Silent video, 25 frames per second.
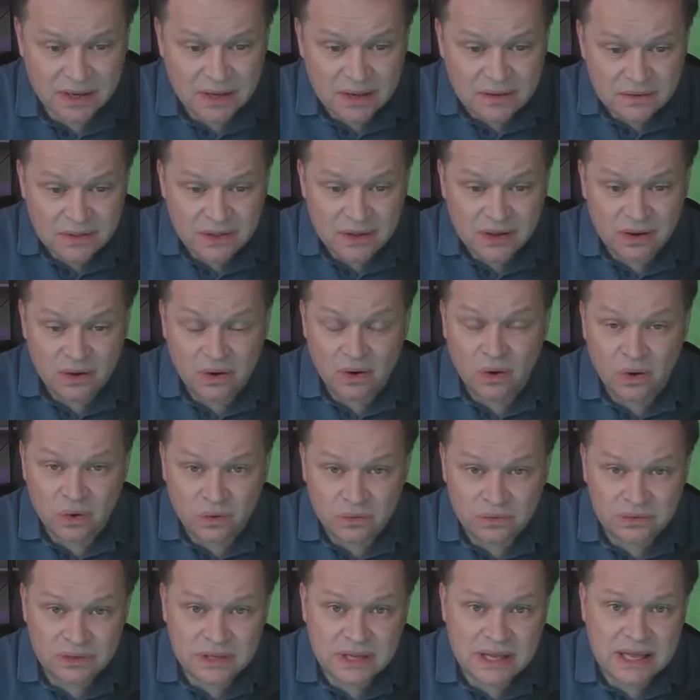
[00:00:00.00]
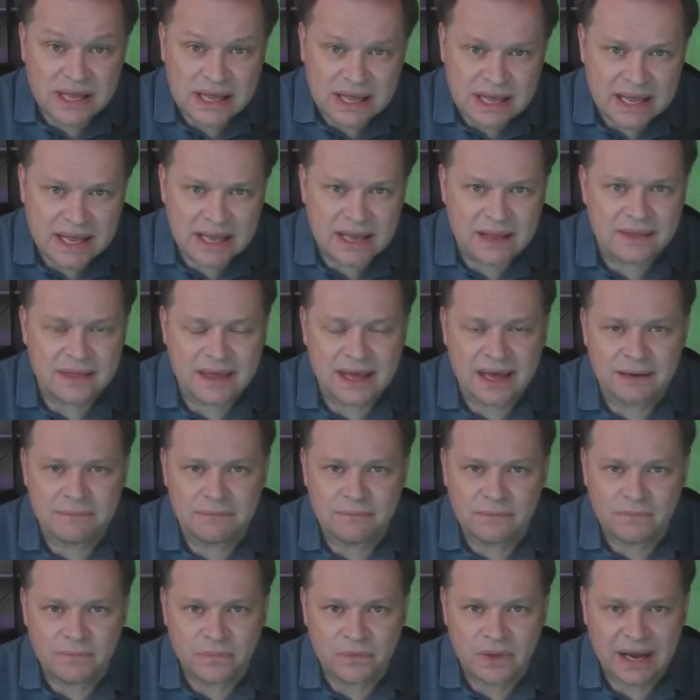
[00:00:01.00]
The only key that
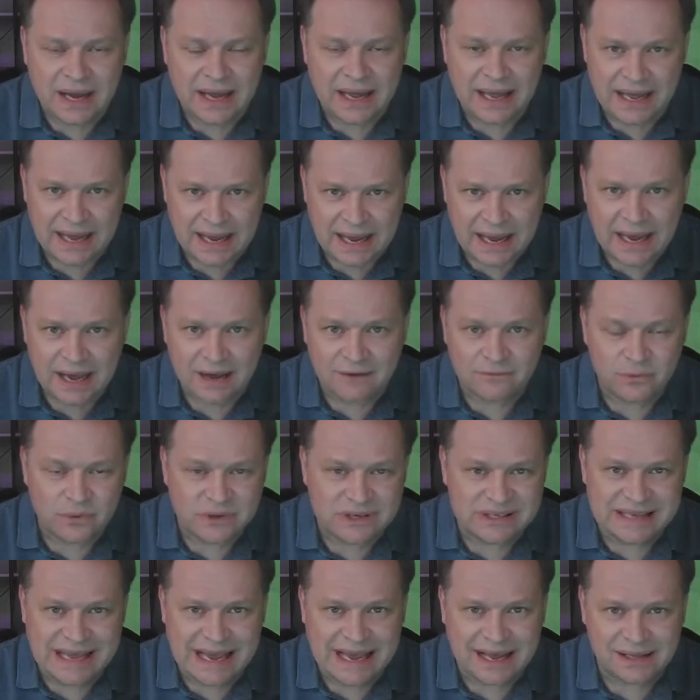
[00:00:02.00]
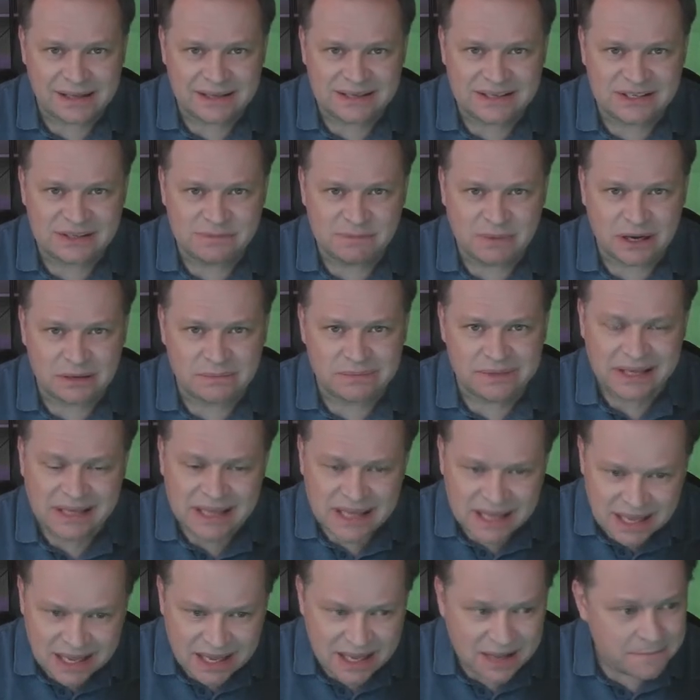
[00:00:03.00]
I have was Alice's public
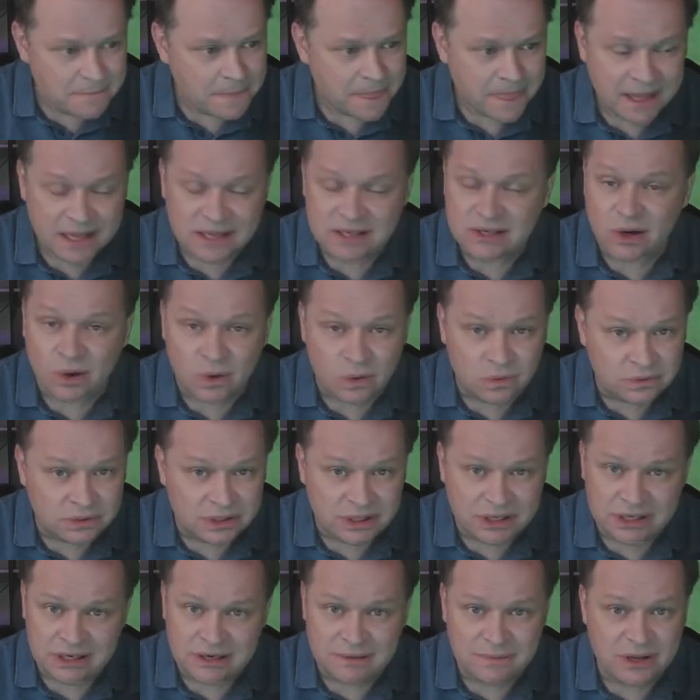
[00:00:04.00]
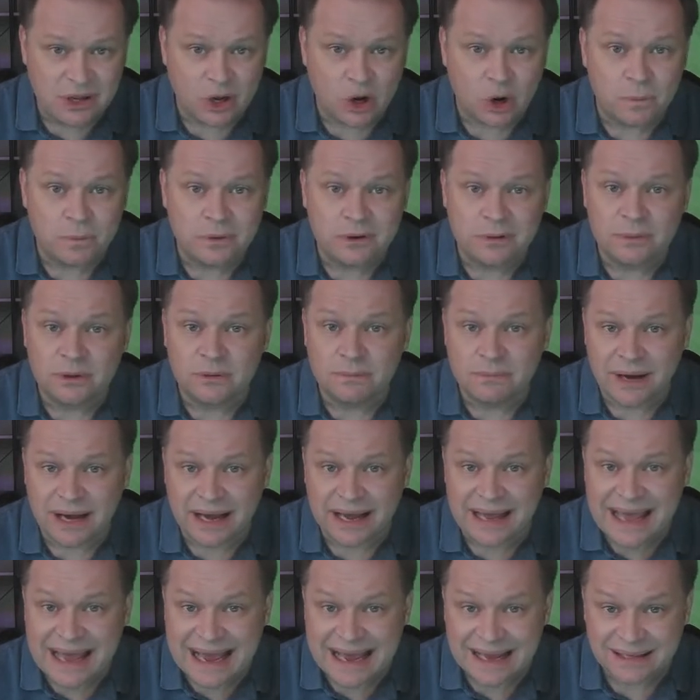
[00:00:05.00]
key. It's only going to be openable
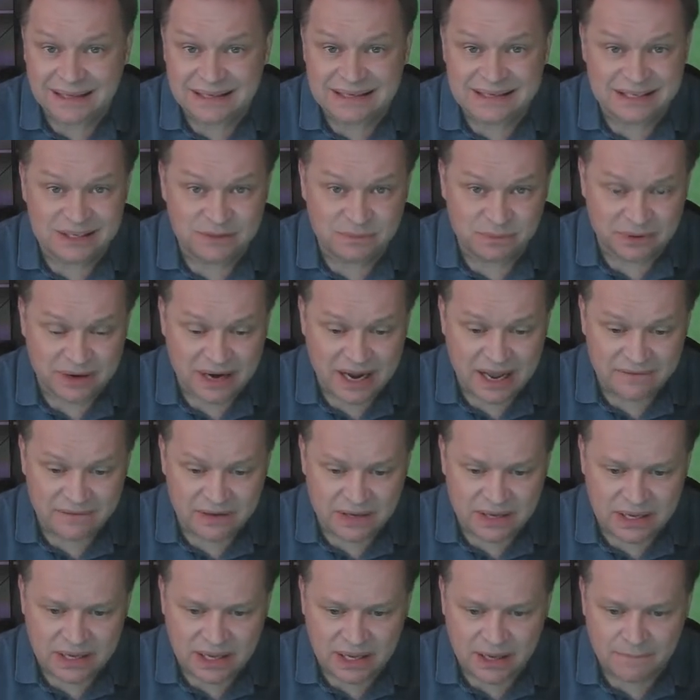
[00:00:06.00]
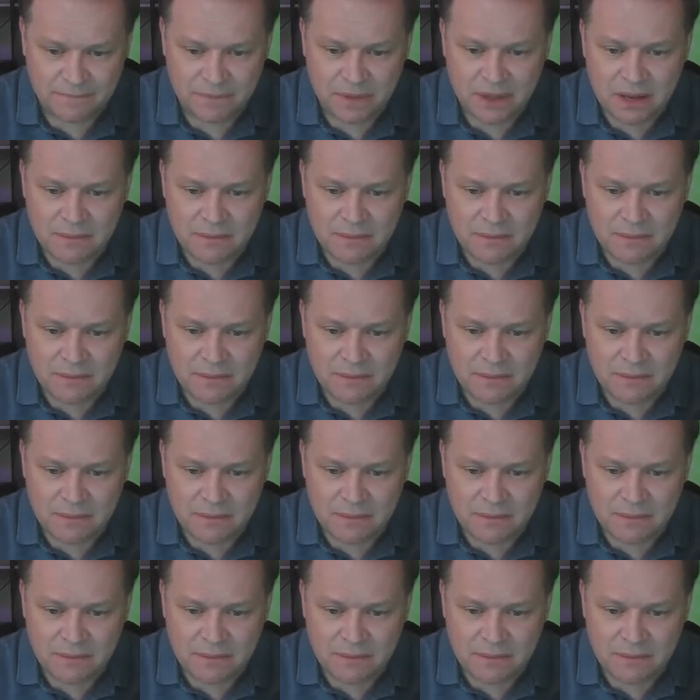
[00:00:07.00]
by Alice's private key.